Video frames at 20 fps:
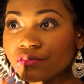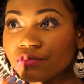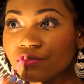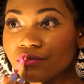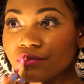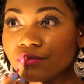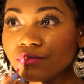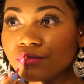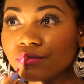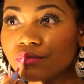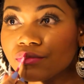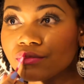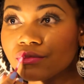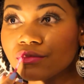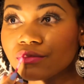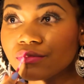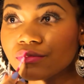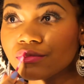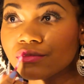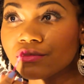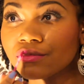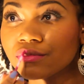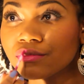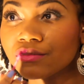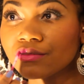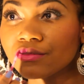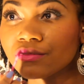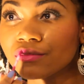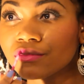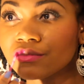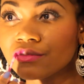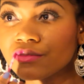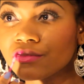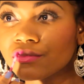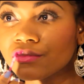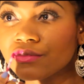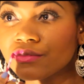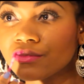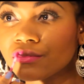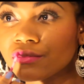
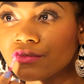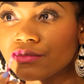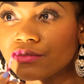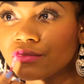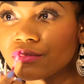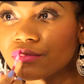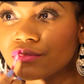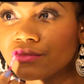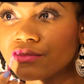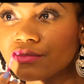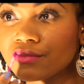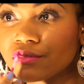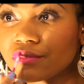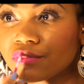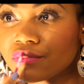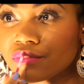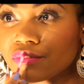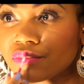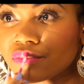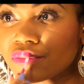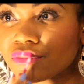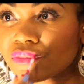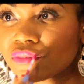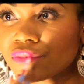No one is speaking in this clip.